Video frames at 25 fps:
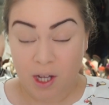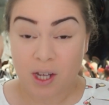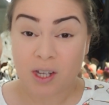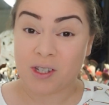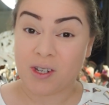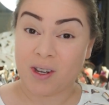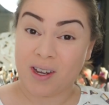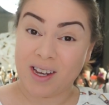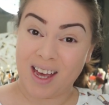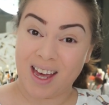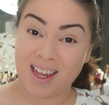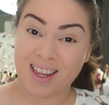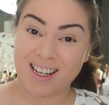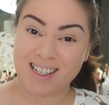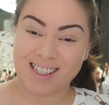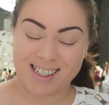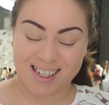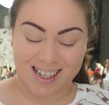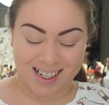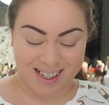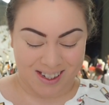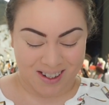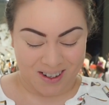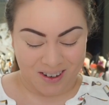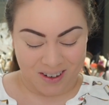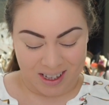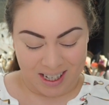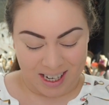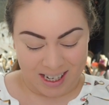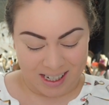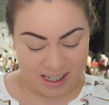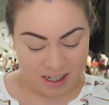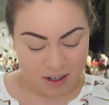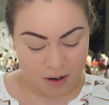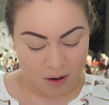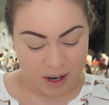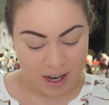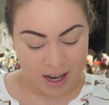So yeah, that's it. So
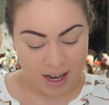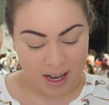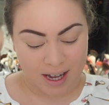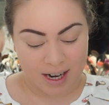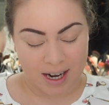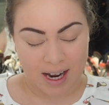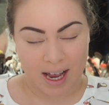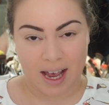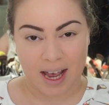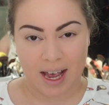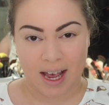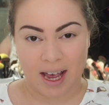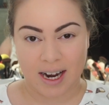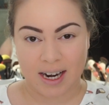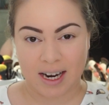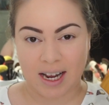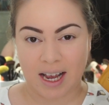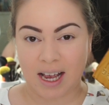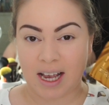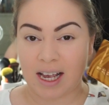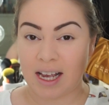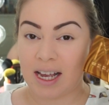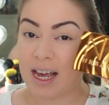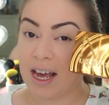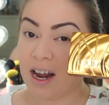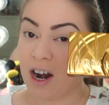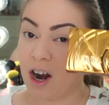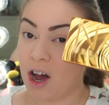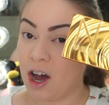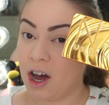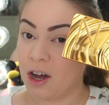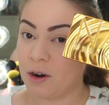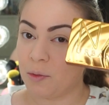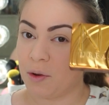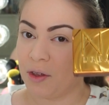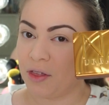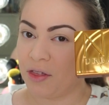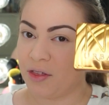let's go ahead and get
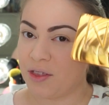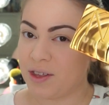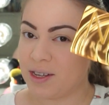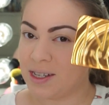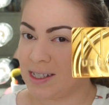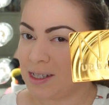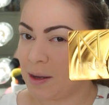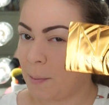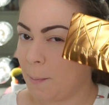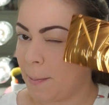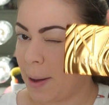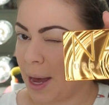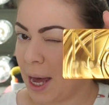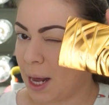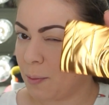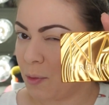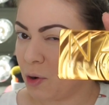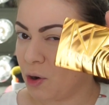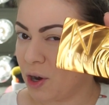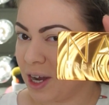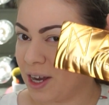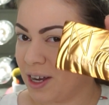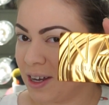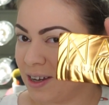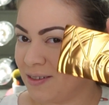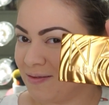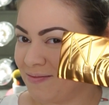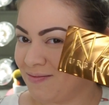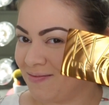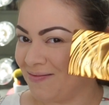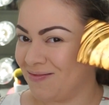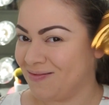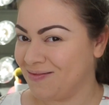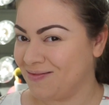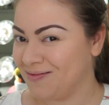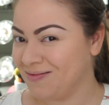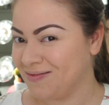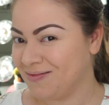on with this bad
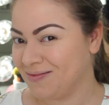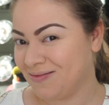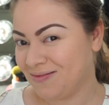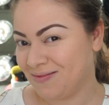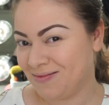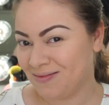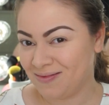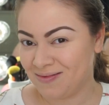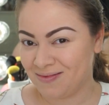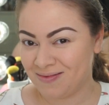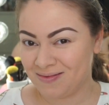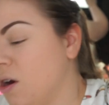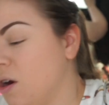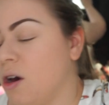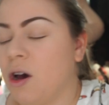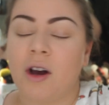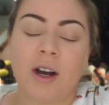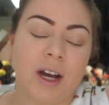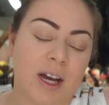boy.